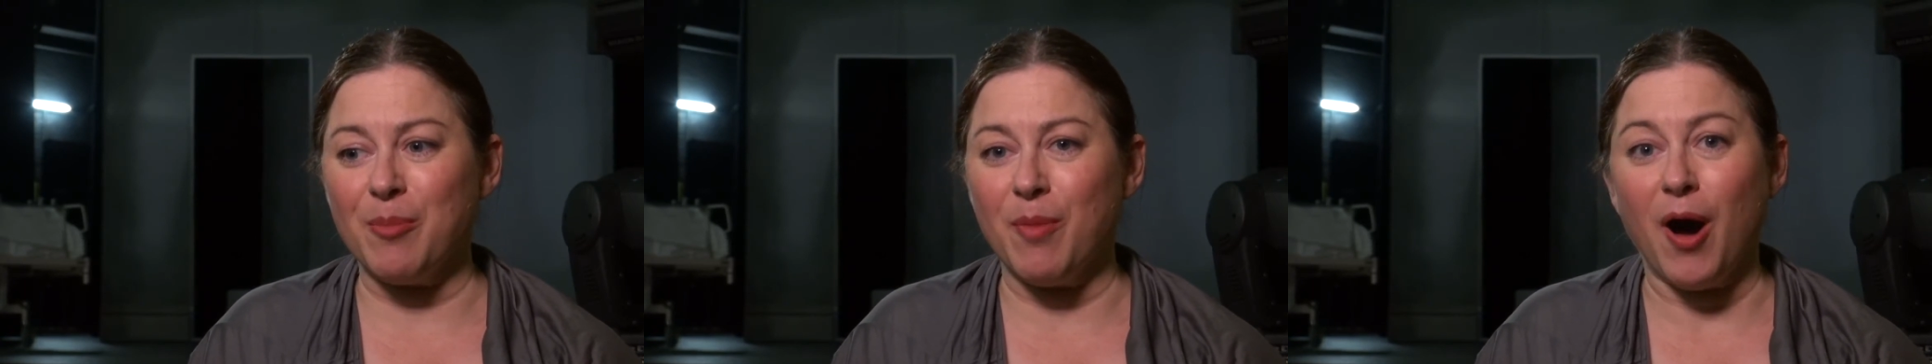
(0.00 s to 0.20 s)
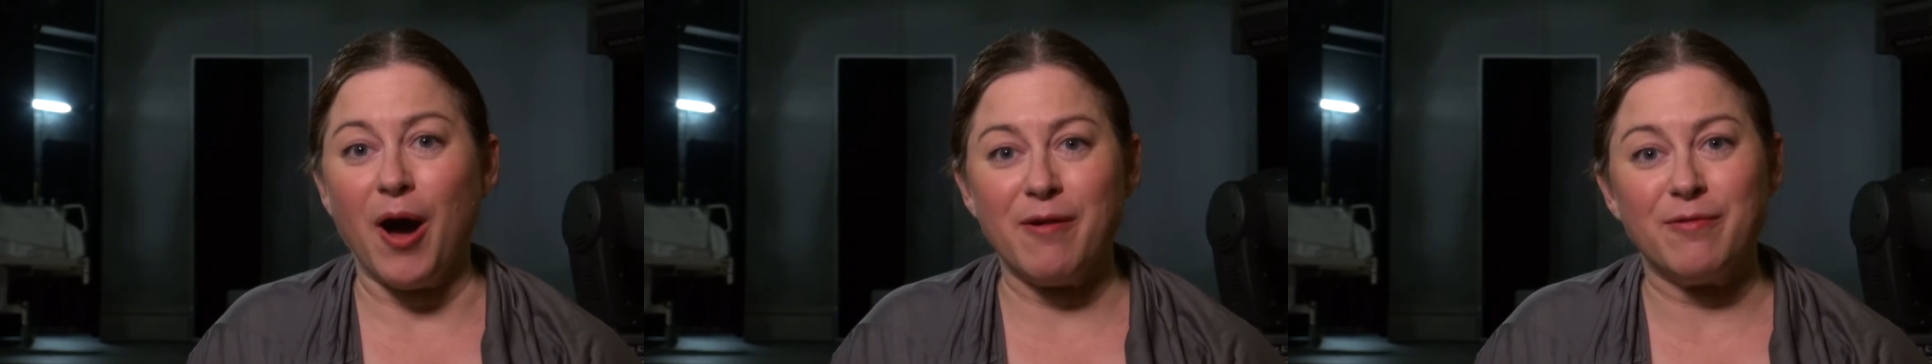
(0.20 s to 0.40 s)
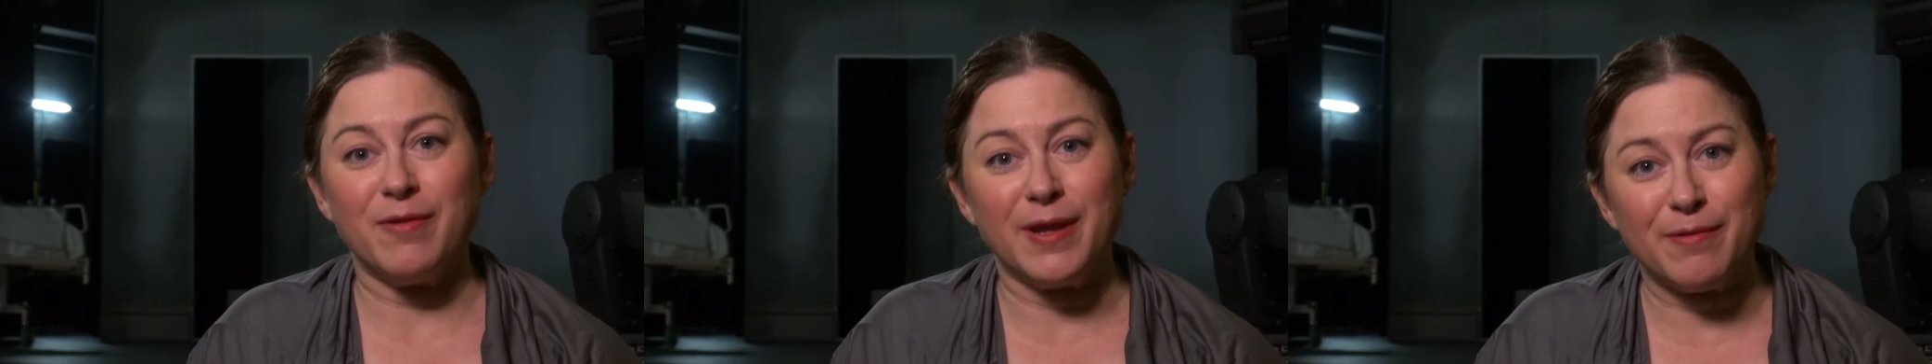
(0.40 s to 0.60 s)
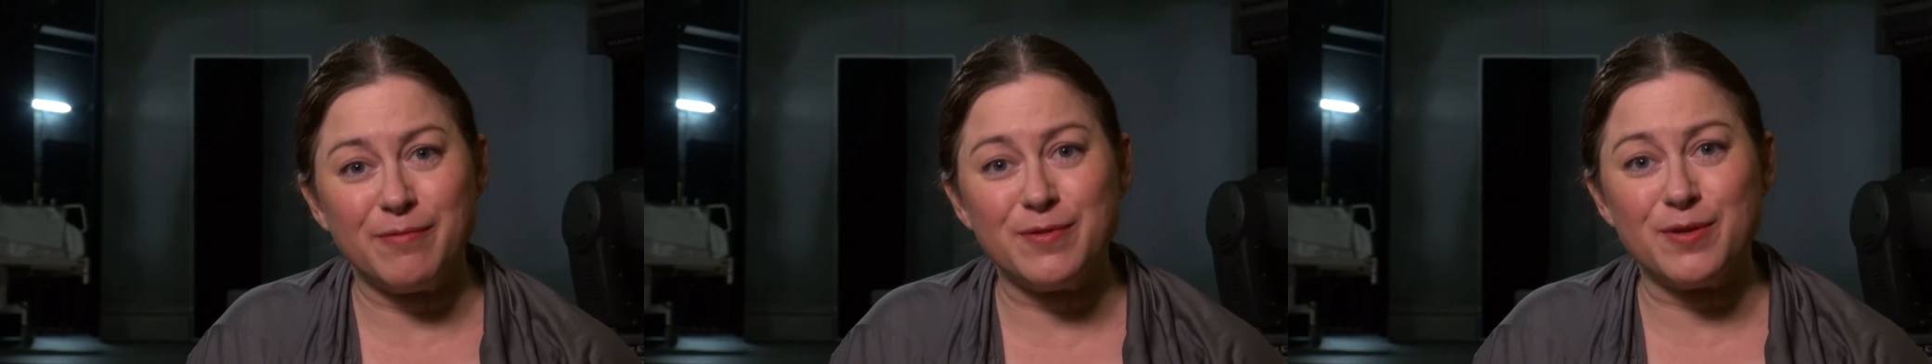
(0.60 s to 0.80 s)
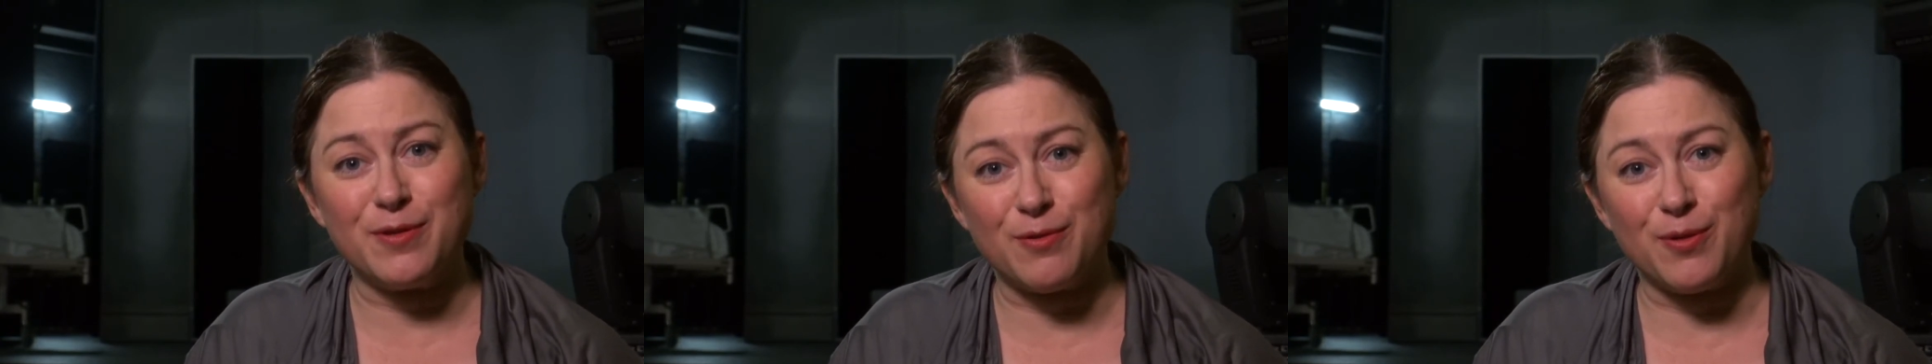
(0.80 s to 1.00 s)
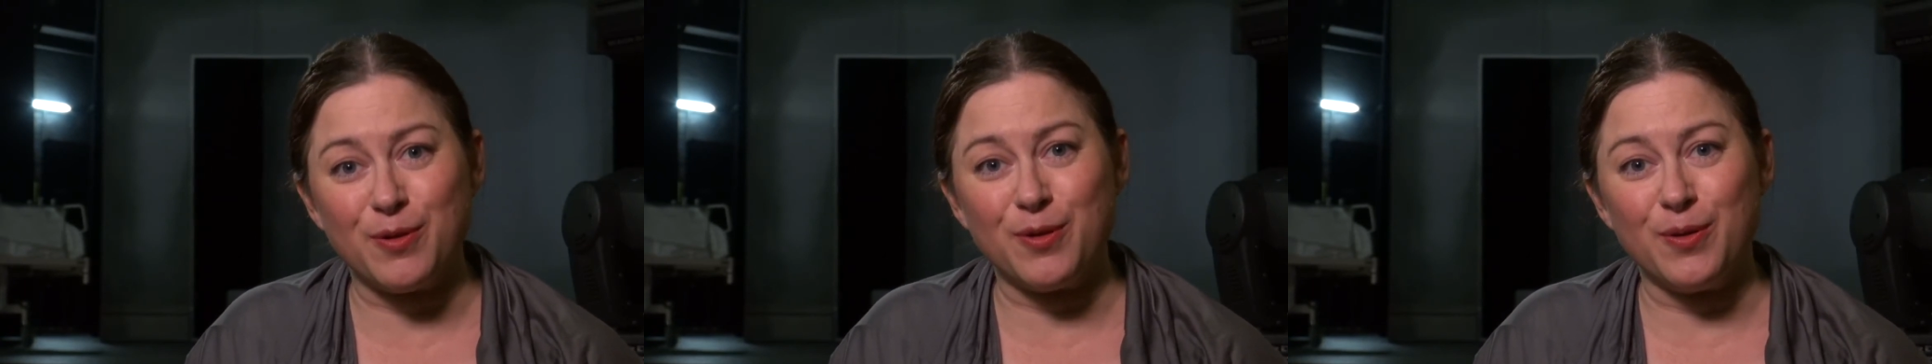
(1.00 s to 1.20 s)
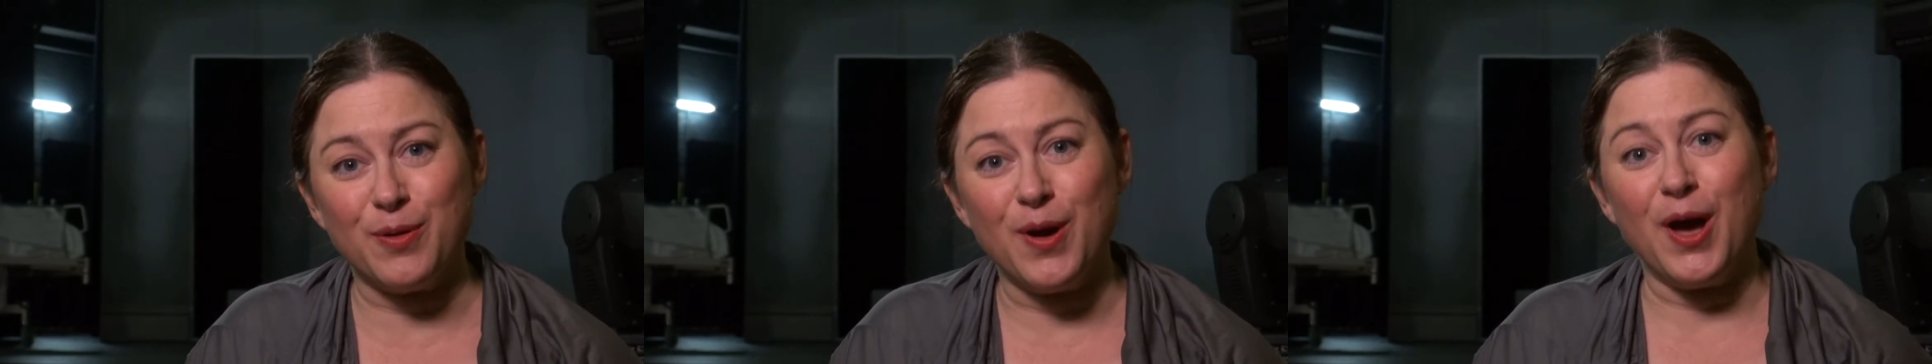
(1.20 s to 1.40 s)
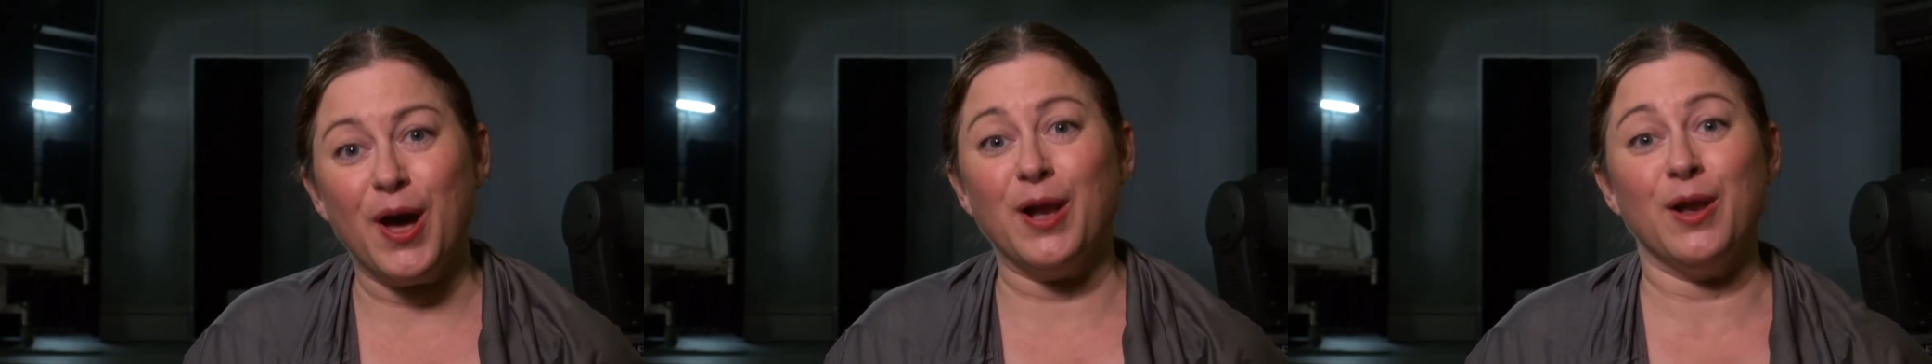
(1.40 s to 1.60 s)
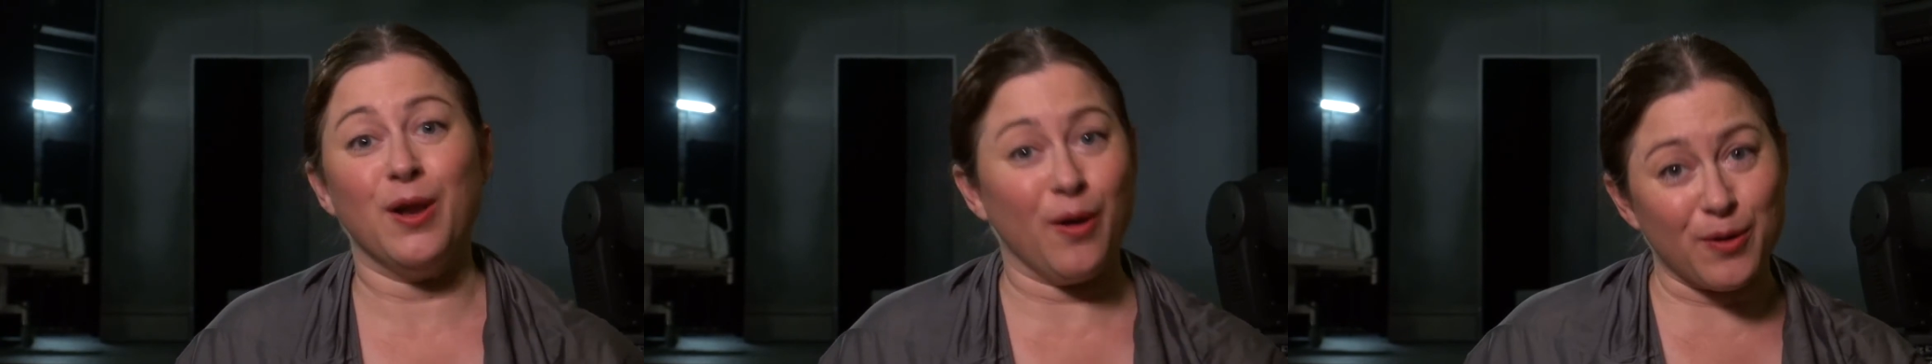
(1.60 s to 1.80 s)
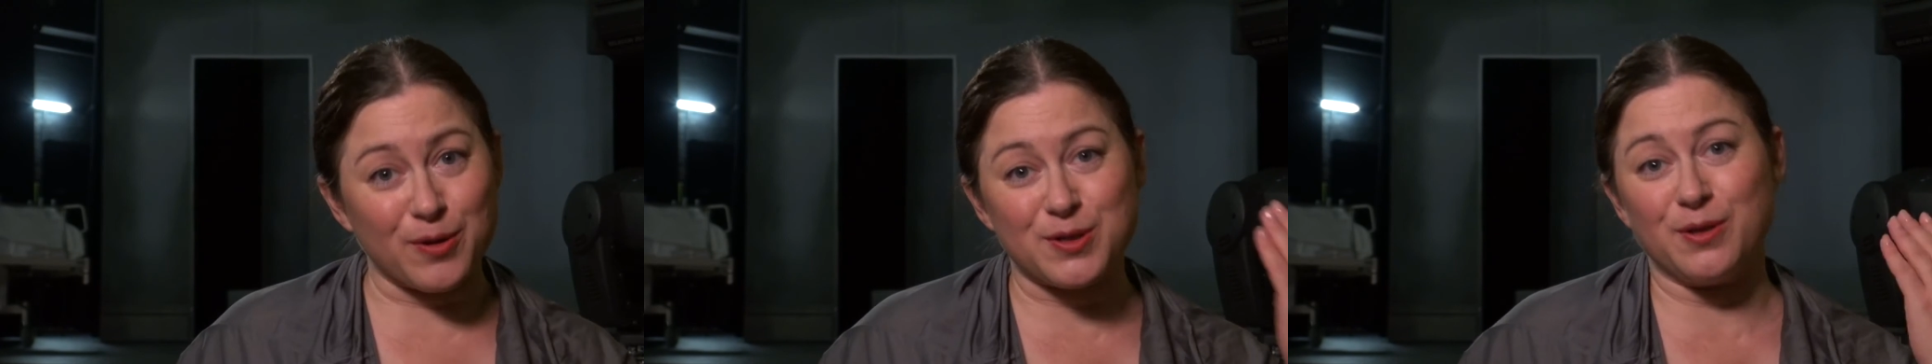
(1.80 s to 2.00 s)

I've lived through a lot